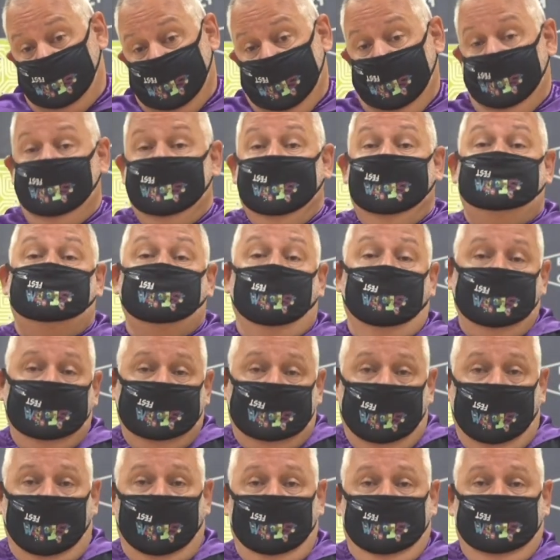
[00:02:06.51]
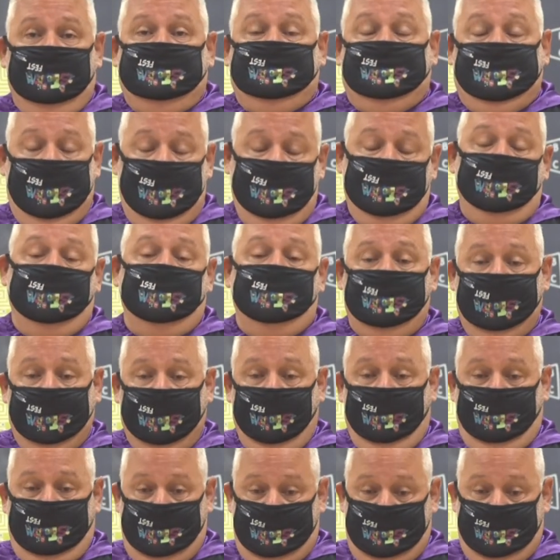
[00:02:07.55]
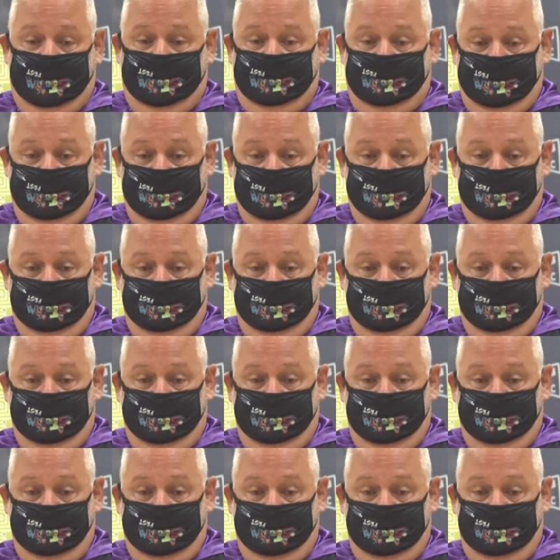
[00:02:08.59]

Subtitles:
And that's what we call the standard bell curve.